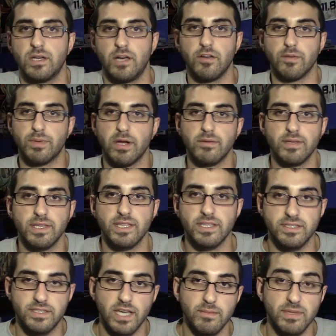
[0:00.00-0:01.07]
Alright, probably the
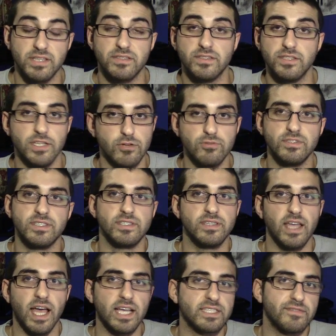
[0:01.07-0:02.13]
dumbest news
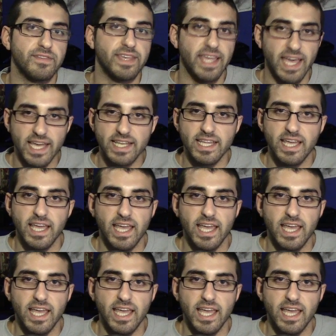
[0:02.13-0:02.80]
as of yet,